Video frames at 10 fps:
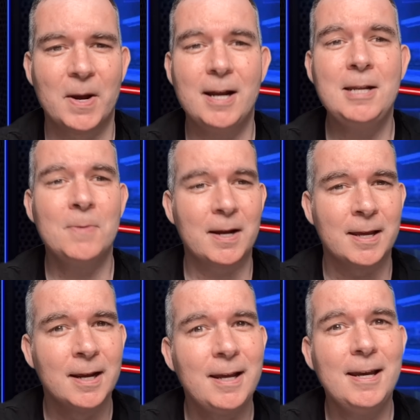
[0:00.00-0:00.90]
But
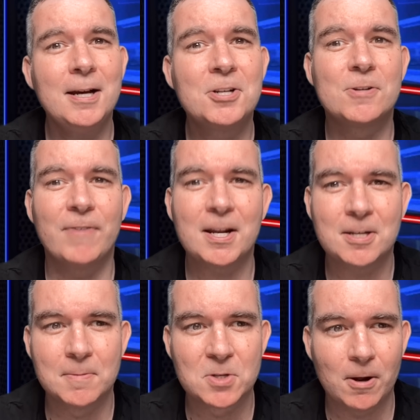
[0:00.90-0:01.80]
anyway, he urged
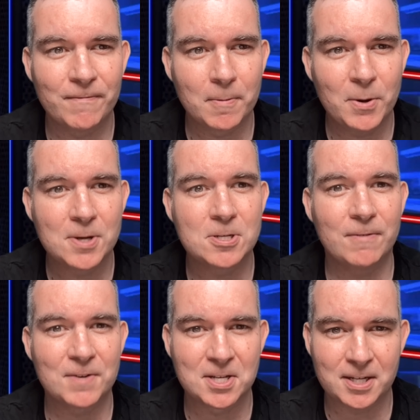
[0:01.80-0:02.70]
victims of the post
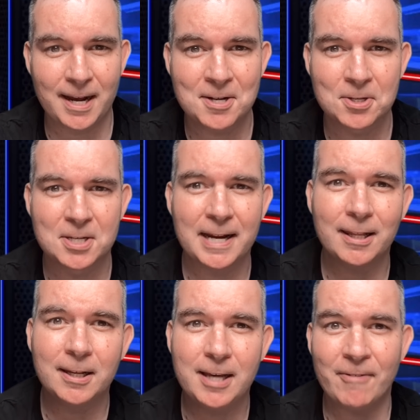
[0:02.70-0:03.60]
office scandal to take
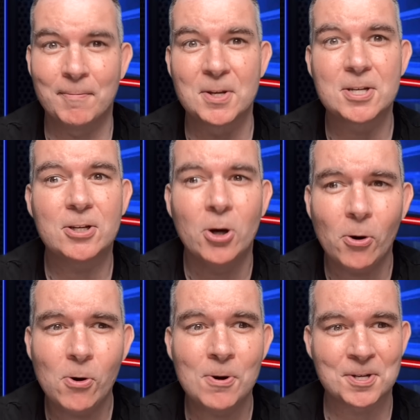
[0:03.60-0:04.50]
the government to
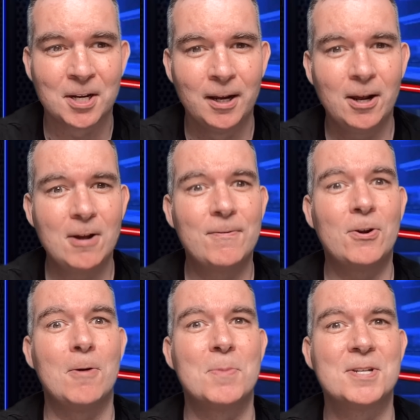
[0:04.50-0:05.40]
court over
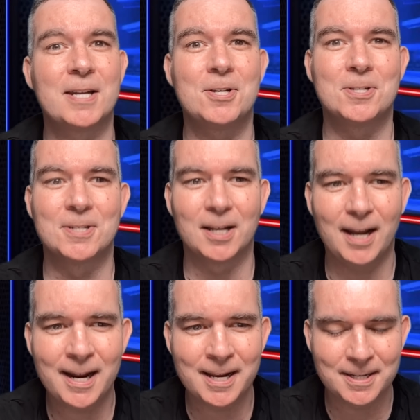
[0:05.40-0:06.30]
compensation
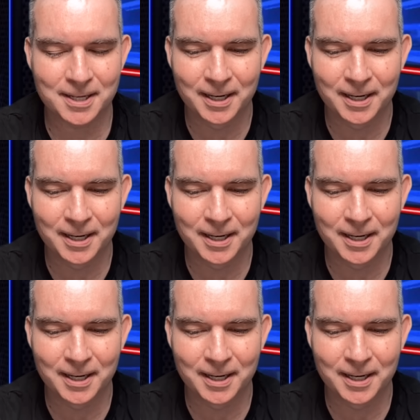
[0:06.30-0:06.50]
delays.